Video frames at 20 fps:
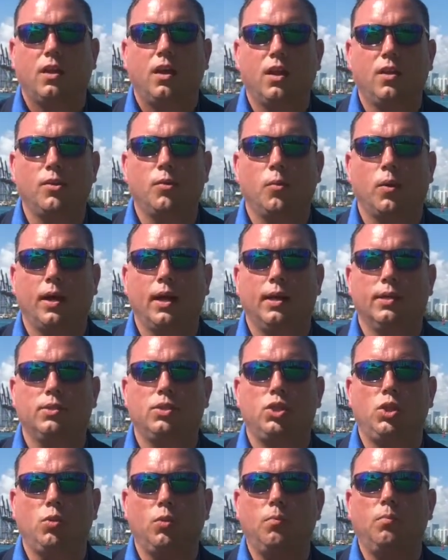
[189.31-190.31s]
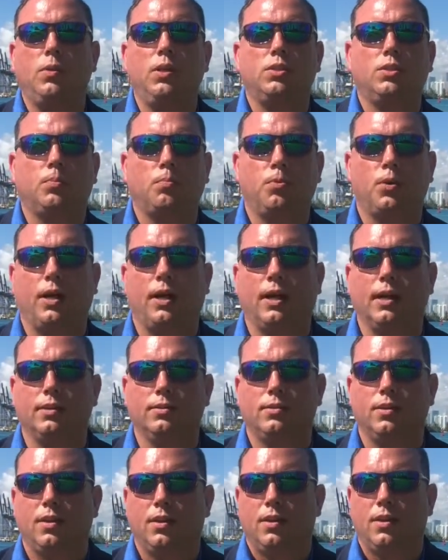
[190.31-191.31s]
Otherwise, you would be
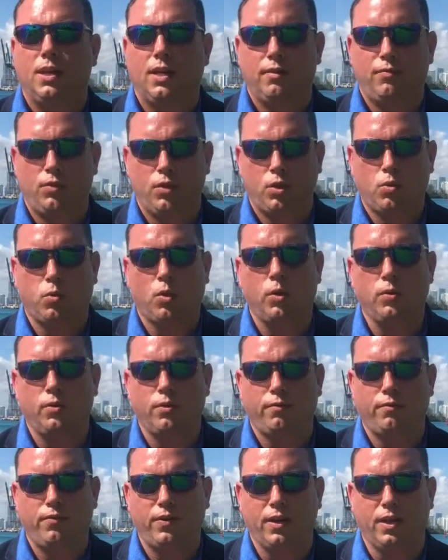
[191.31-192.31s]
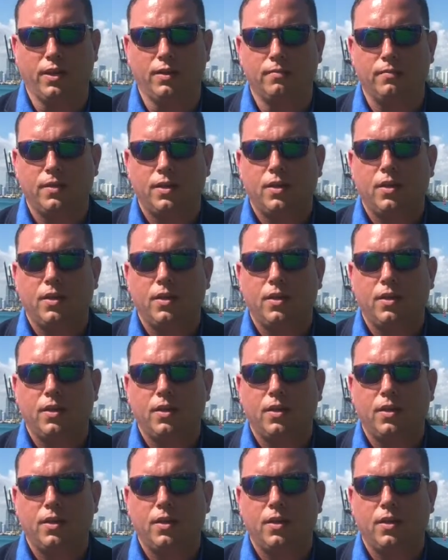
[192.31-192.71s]
surprised if you quote the fee,